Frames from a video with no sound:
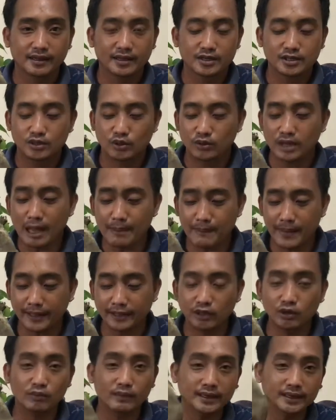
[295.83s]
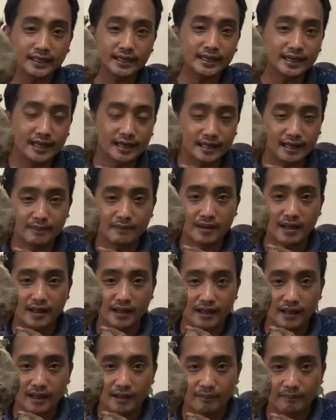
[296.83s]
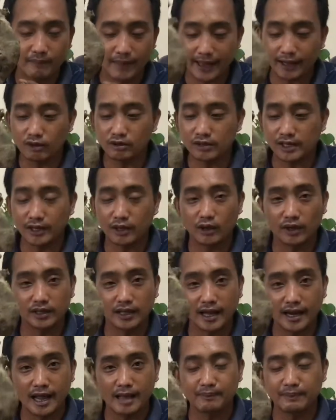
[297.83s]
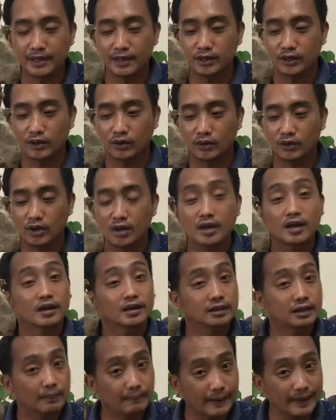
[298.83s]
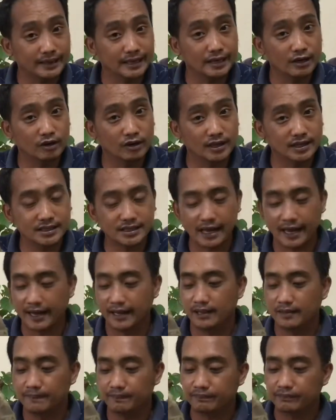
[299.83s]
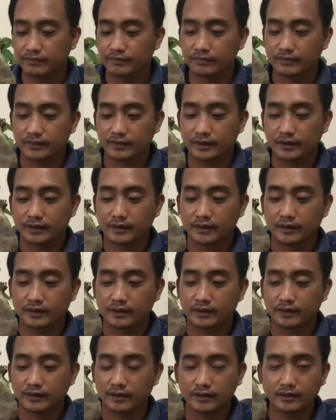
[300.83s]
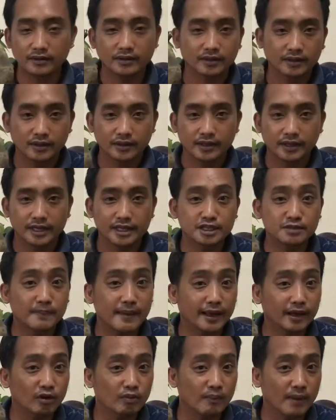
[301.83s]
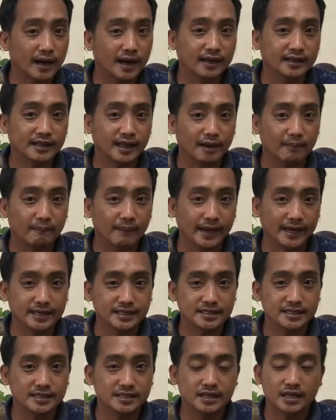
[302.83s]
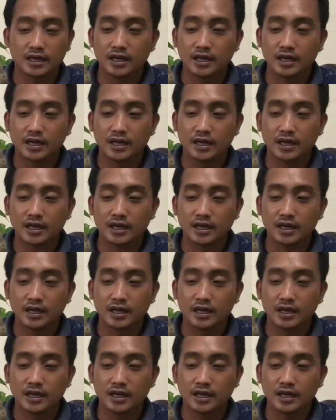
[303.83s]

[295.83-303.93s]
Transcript: So, dapat yung material na meron kayo at hanapin nyo, depending on the style, no, is merong magandang base.